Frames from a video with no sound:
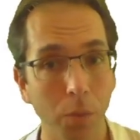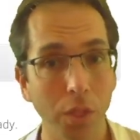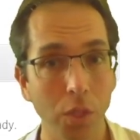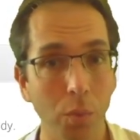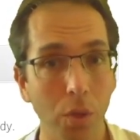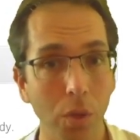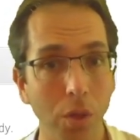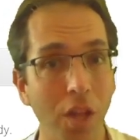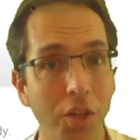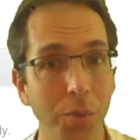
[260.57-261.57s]
which will
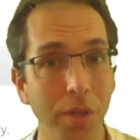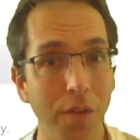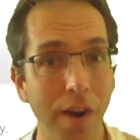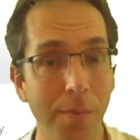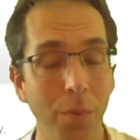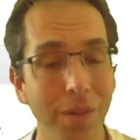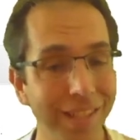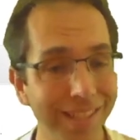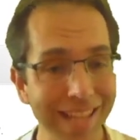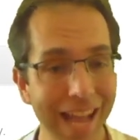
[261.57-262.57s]
launch you an environment
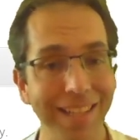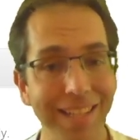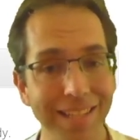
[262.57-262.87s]
with exactly